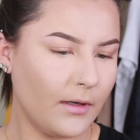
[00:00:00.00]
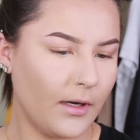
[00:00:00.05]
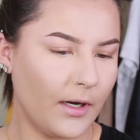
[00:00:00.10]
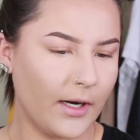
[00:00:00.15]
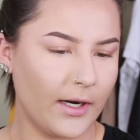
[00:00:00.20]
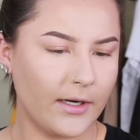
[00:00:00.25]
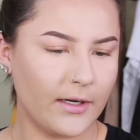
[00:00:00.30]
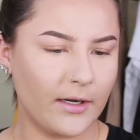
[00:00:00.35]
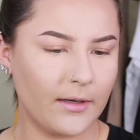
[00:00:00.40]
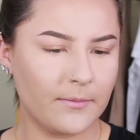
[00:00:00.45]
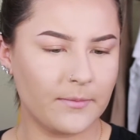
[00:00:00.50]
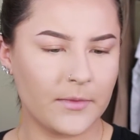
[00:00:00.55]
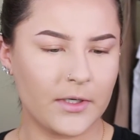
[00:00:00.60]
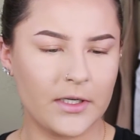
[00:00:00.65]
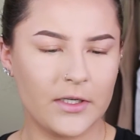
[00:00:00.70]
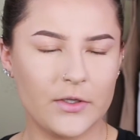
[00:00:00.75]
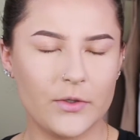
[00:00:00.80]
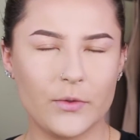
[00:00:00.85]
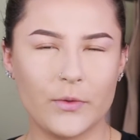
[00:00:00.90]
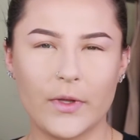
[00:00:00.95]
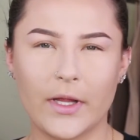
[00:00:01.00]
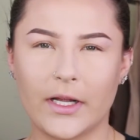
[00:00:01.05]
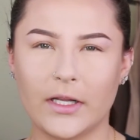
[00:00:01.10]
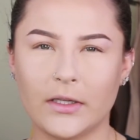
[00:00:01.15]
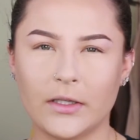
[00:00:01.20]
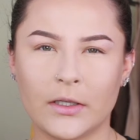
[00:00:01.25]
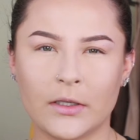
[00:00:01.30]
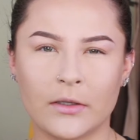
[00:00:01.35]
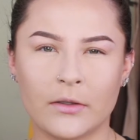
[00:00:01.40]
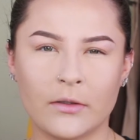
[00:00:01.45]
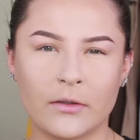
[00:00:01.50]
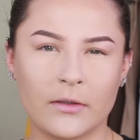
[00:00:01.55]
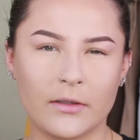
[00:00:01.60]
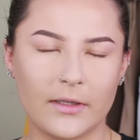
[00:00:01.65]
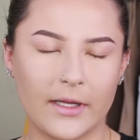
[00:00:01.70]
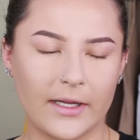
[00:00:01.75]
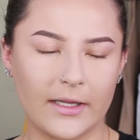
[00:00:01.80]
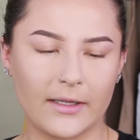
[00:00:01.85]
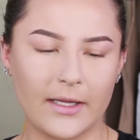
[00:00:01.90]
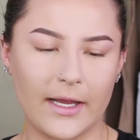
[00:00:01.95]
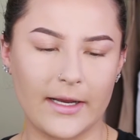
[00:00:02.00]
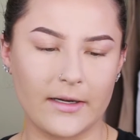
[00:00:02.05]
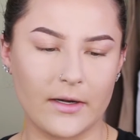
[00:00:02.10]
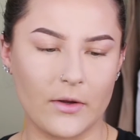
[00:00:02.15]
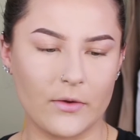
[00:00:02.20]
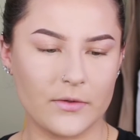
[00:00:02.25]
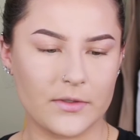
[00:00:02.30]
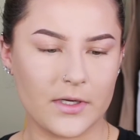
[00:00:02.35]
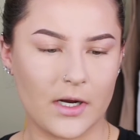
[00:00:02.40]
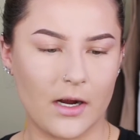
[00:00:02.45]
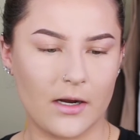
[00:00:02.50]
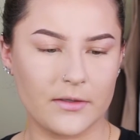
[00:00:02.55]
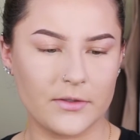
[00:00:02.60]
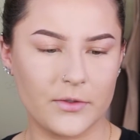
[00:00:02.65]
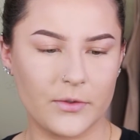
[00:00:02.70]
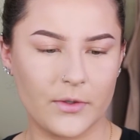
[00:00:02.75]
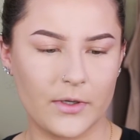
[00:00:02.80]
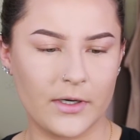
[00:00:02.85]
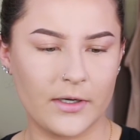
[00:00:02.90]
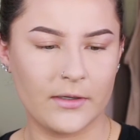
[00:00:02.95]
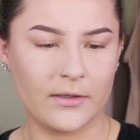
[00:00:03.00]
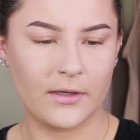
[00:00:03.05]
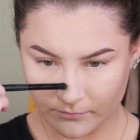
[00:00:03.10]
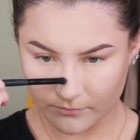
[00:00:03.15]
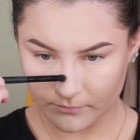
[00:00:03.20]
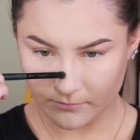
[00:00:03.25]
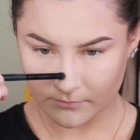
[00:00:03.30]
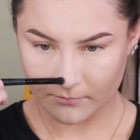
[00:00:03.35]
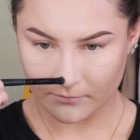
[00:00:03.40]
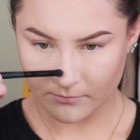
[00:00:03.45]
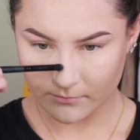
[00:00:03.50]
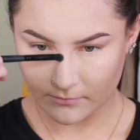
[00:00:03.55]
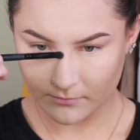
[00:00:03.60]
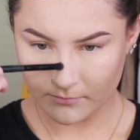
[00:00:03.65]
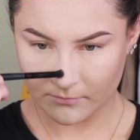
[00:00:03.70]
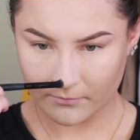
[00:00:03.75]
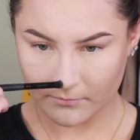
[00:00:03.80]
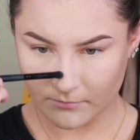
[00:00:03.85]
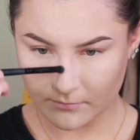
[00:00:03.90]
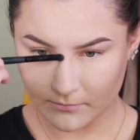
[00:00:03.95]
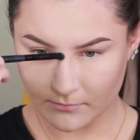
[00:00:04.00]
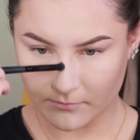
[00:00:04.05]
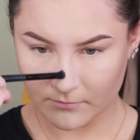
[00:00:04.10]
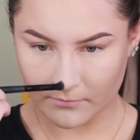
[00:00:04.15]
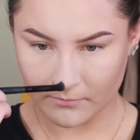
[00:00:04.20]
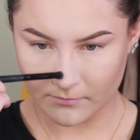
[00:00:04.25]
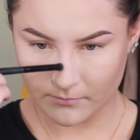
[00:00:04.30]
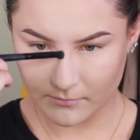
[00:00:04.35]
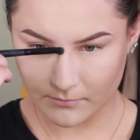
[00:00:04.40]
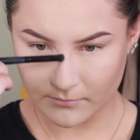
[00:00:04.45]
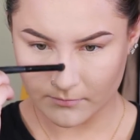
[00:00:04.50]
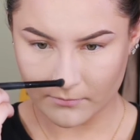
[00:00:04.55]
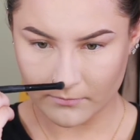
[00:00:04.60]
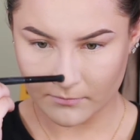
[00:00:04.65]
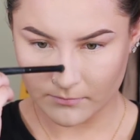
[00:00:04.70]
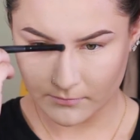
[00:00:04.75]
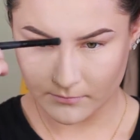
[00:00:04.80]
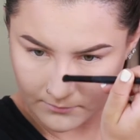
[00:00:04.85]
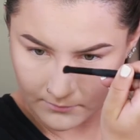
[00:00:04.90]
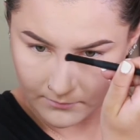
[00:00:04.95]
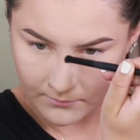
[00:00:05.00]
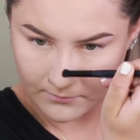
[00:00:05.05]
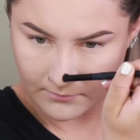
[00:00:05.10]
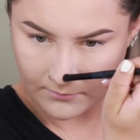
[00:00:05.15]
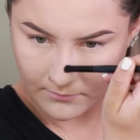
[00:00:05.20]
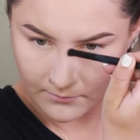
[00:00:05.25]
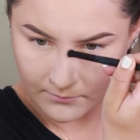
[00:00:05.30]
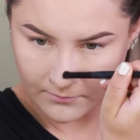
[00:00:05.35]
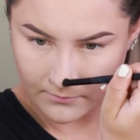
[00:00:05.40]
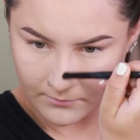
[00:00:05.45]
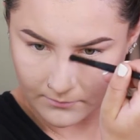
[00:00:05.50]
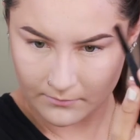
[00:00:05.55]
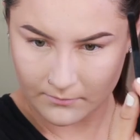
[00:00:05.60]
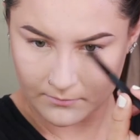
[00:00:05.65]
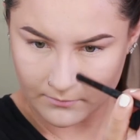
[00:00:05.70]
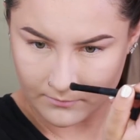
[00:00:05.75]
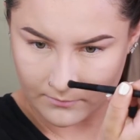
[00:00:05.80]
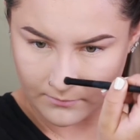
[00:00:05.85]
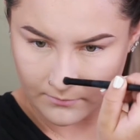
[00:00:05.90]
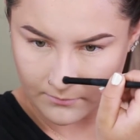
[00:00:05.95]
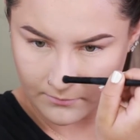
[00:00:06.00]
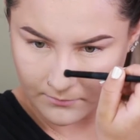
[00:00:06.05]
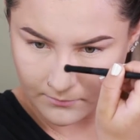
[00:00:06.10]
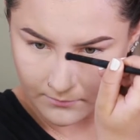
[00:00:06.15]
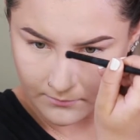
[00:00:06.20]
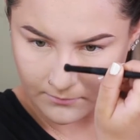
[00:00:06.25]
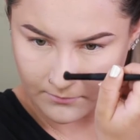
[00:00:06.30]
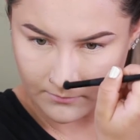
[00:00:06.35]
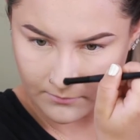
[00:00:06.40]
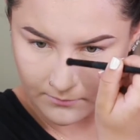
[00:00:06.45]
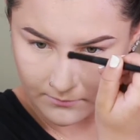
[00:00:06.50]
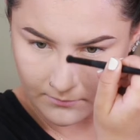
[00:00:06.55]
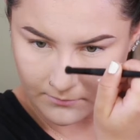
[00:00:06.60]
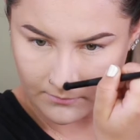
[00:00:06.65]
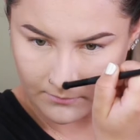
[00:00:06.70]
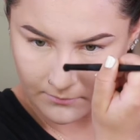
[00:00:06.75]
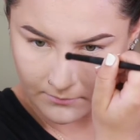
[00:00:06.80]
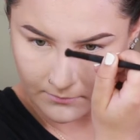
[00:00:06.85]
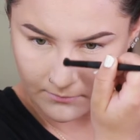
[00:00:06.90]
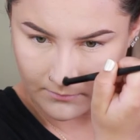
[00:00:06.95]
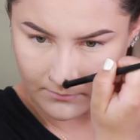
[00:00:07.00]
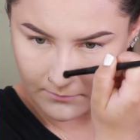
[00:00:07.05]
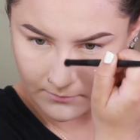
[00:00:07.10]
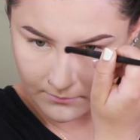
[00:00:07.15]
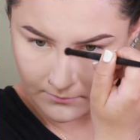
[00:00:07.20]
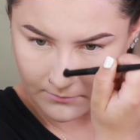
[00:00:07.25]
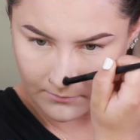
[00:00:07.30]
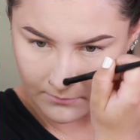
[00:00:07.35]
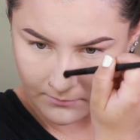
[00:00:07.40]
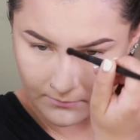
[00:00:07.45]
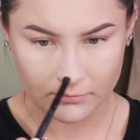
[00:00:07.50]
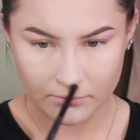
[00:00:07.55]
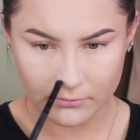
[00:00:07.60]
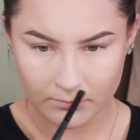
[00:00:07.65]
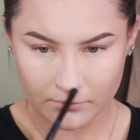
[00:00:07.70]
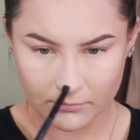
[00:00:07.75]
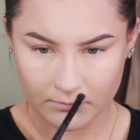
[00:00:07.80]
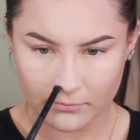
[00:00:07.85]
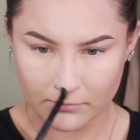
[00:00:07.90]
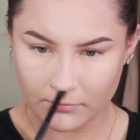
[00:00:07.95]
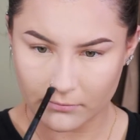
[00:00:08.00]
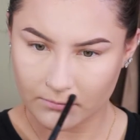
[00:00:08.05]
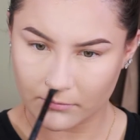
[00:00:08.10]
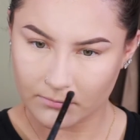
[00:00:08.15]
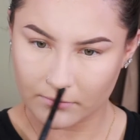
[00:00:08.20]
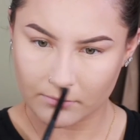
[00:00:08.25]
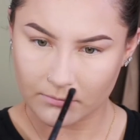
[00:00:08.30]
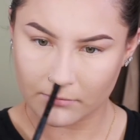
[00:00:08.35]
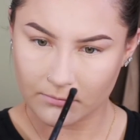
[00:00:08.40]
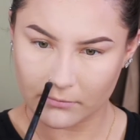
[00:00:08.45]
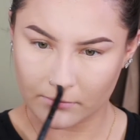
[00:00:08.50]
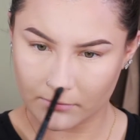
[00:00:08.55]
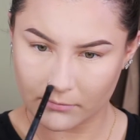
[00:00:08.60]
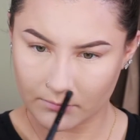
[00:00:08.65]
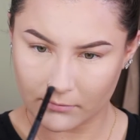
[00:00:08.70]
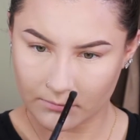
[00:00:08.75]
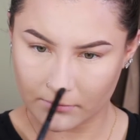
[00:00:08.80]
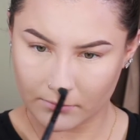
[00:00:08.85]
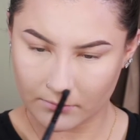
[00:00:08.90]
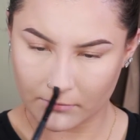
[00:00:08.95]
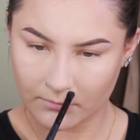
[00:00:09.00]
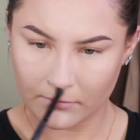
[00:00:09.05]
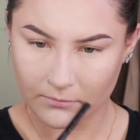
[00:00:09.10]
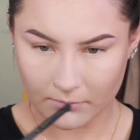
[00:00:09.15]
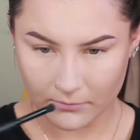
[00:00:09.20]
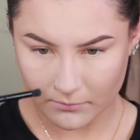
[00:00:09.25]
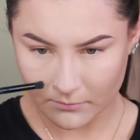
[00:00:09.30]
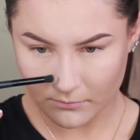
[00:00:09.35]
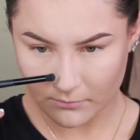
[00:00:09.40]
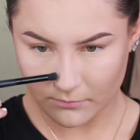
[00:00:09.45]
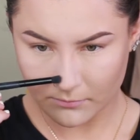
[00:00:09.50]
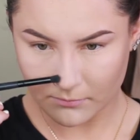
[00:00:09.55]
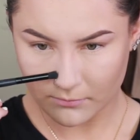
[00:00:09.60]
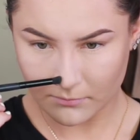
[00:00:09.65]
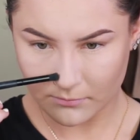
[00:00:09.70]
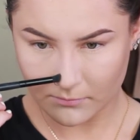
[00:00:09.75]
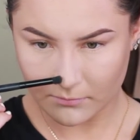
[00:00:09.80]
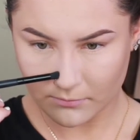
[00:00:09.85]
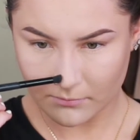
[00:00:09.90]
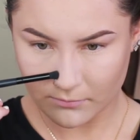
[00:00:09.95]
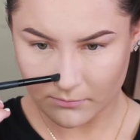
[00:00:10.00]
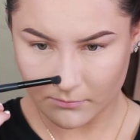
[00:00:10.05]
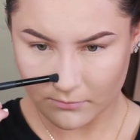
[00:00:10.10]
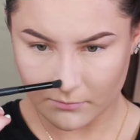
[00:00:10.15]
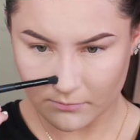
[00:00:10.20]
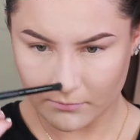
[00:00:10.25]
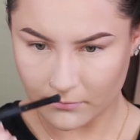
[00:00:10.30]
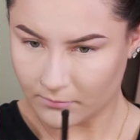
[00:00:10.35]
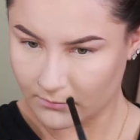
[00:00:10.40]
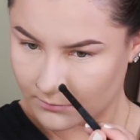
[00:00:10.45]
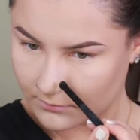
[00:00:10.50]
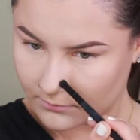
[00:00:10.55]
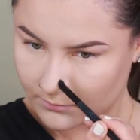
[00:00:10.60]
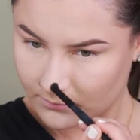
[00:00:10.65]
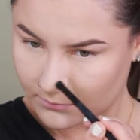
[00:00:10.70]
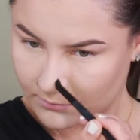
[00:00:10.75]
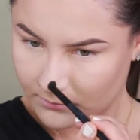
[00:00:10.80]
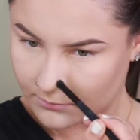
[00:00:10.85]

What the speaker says: All right, now I'm gonna do like a light nose contour. I usually always do that too. Honestly, I just really like the way it looks. Just gonna use the same contour shade, and then I'm using this e.l.f. contour brush.